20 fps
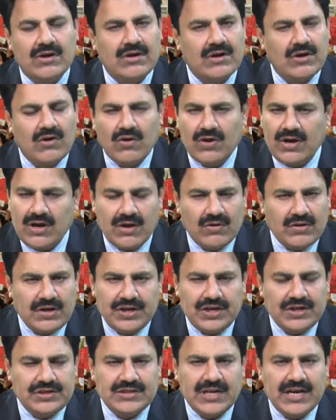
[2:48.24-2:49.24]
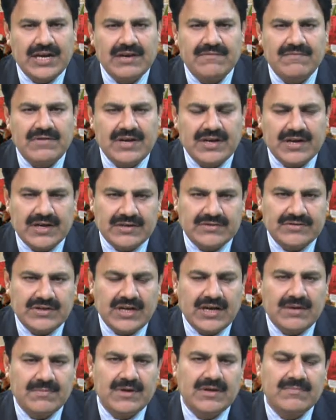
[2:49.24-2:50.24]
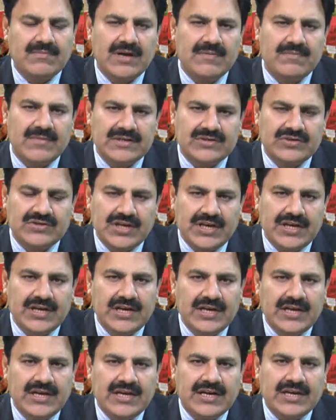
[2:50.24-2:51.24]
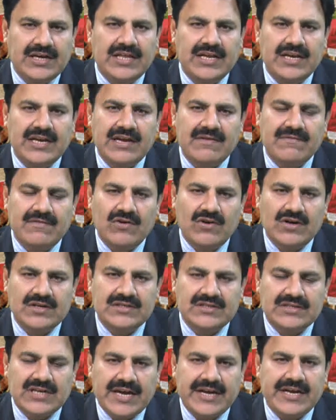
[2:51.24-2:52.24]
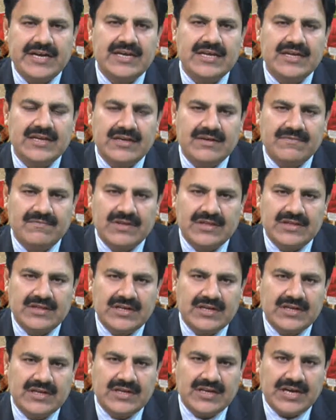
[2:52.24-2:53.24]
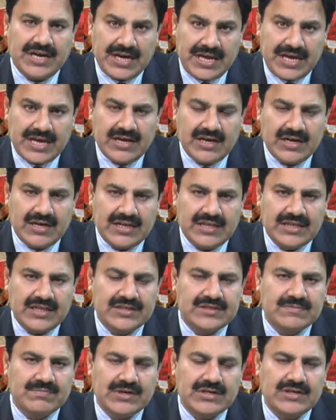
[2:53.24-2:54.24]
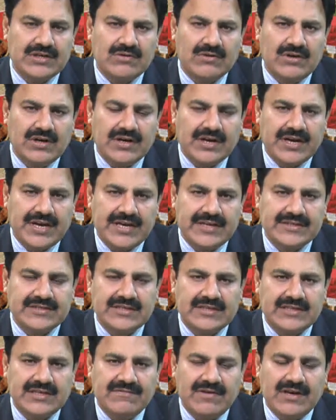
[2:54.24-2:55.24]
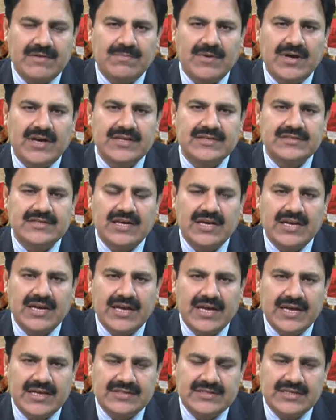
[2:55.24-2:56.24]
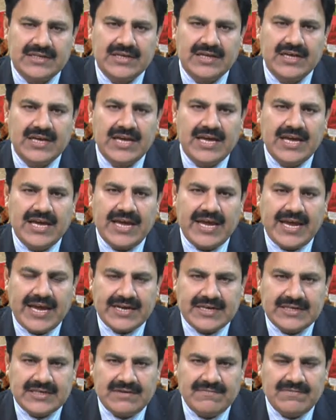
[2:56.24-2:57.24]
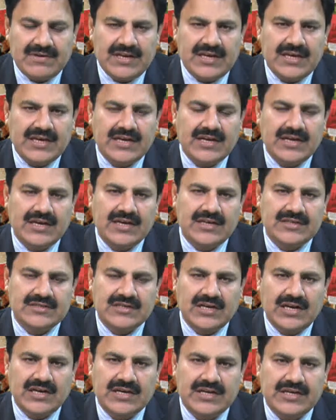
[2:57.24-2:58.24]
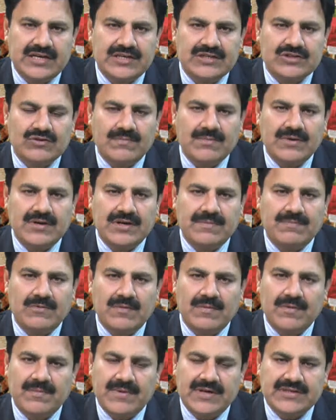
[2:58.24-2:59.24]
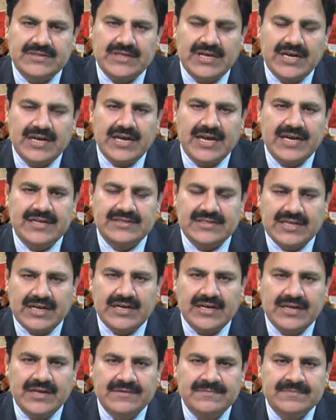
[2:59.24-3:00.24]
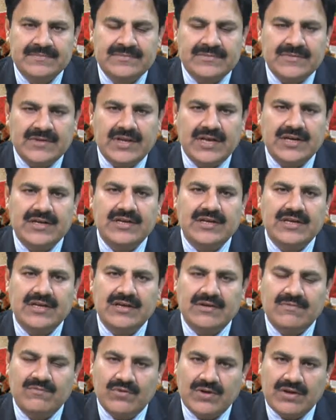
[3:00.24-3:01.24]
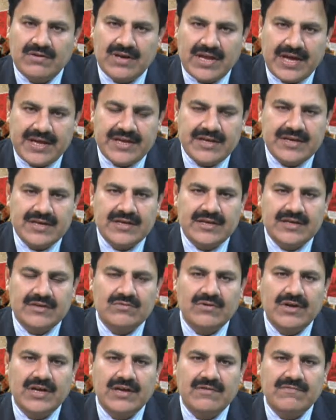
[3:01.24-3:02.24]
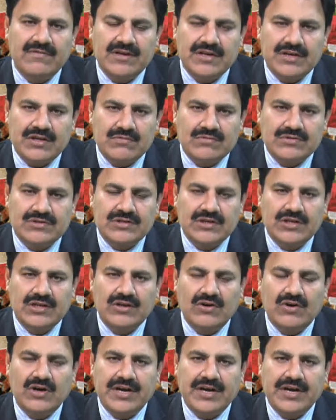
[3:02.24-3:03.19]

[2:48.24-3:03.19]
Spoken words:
on each and every country, I must say they have not sided with India in this particular cases, when Pakistan has actively started its diplomacy and has said that we like to have a neutral or